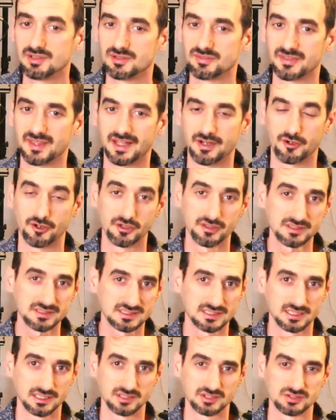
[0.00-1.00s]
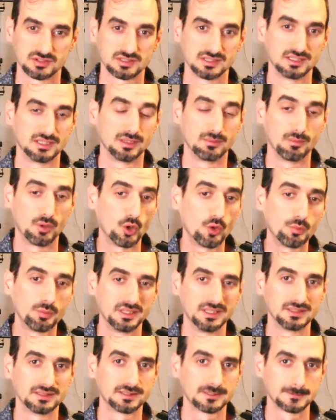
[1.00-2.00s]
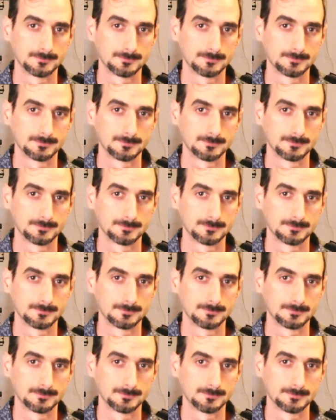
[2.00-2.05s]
if that hurts us in the moment,